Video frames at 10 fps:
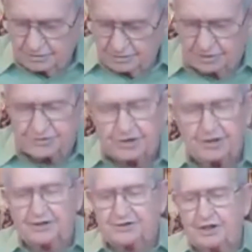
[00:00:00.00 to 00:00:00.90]
You
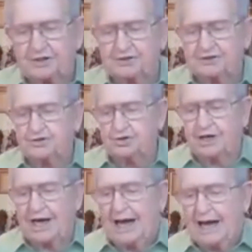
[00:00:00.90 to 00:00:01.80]
see, it teaches you
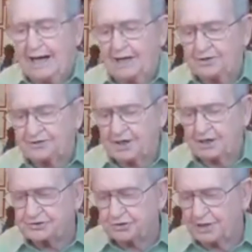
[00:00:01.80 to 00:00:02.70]
and I and
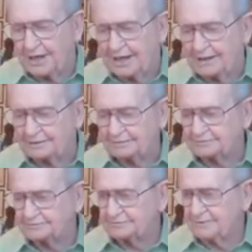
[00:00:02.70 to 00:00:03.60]
tells you and I
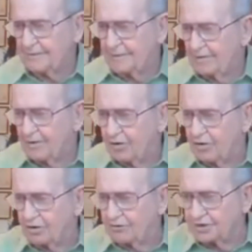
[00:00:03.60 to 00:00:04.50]
all of